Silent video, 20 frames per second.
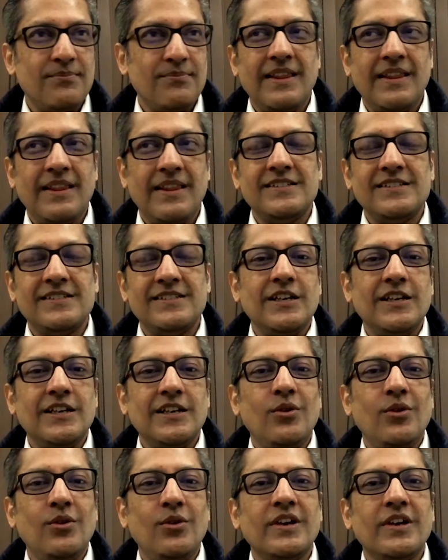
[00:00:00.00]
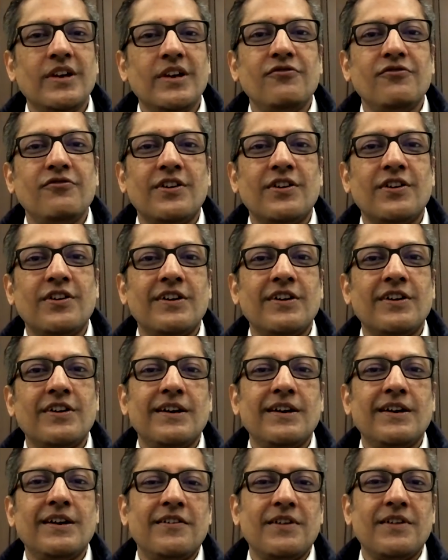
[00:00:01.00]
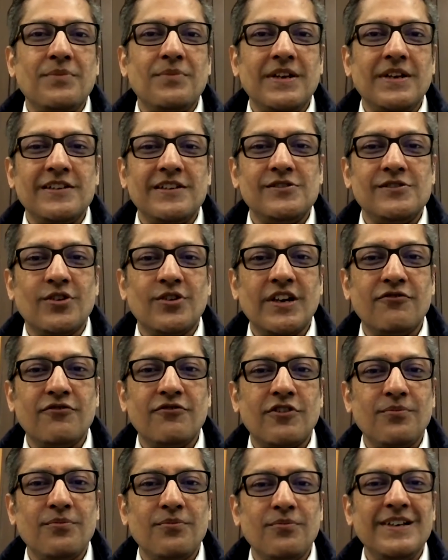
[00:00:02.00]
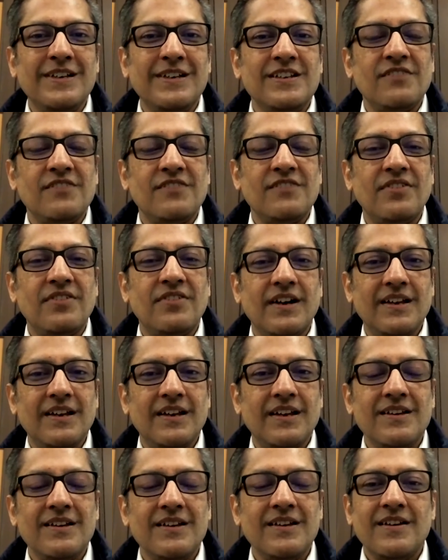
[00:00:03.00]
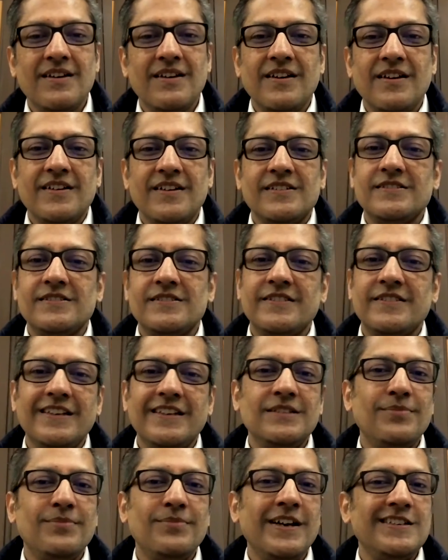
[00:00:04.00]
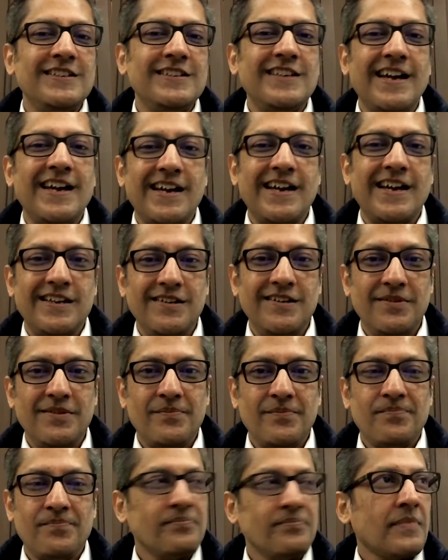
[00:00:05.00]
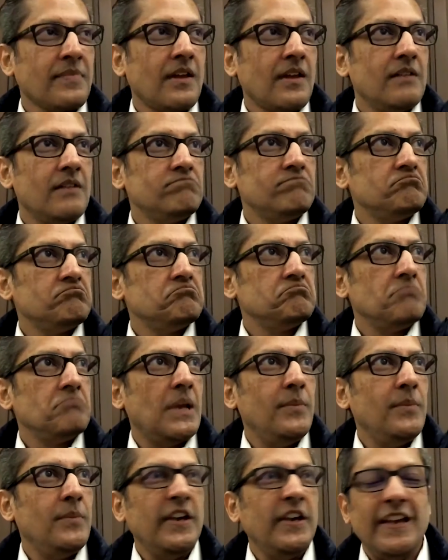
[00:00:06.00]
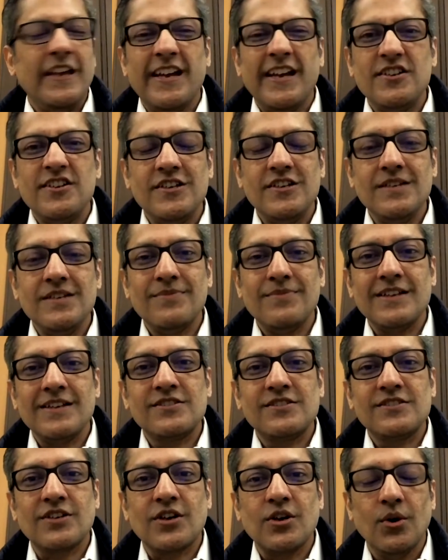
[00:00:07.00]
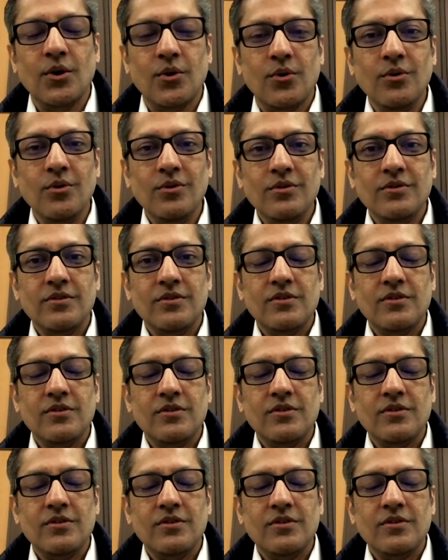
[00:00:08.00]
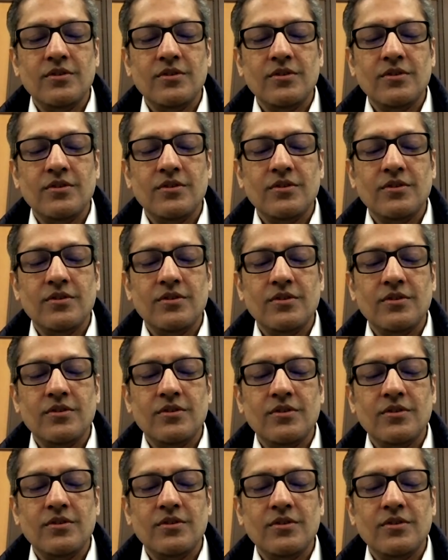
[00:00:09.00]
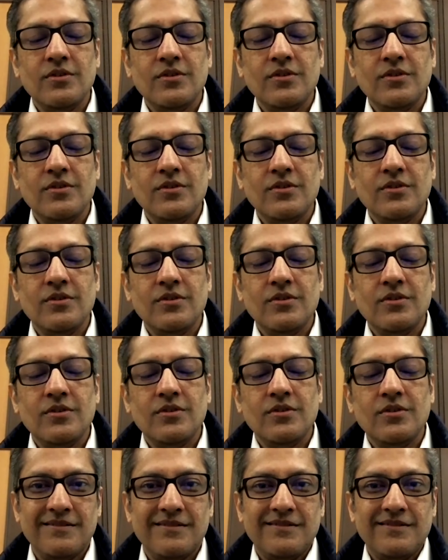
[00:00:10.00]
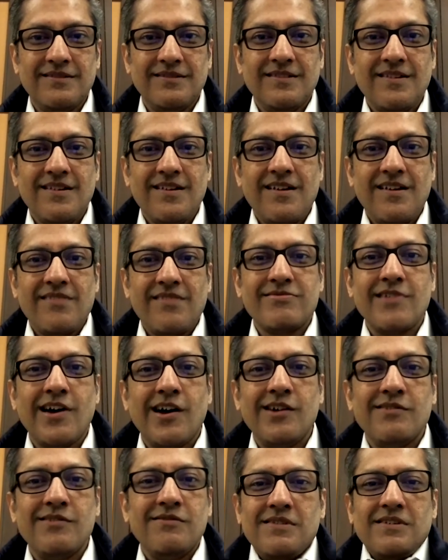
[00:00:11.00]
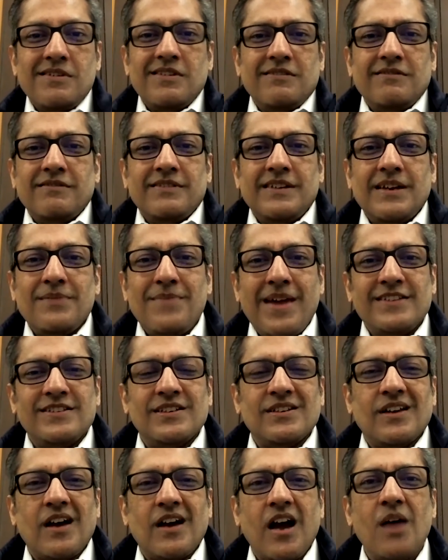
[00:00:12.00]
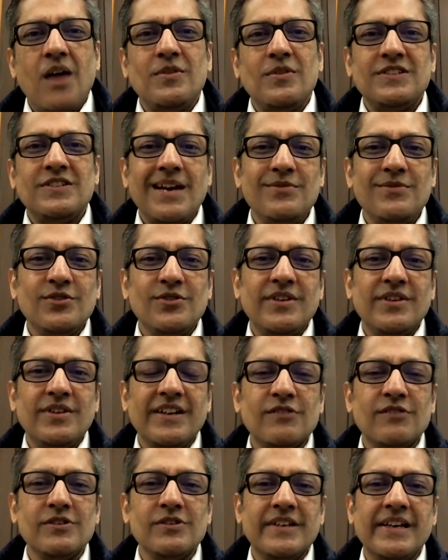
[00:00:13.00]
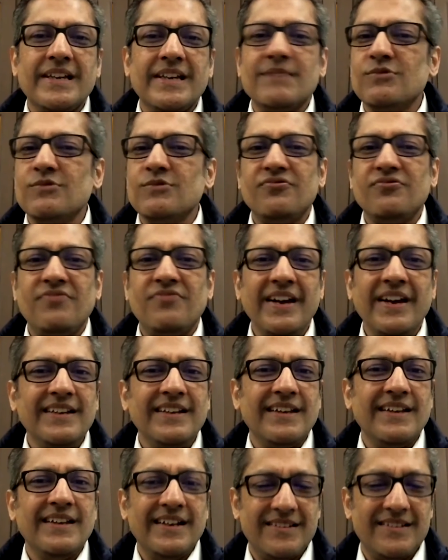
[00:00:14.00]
let's say you're looking for, Ramin is looking for a PDF file sent by Dan maybe 18 months ago, Hylyt. Now, imagine how much time do you think it will take him to find that?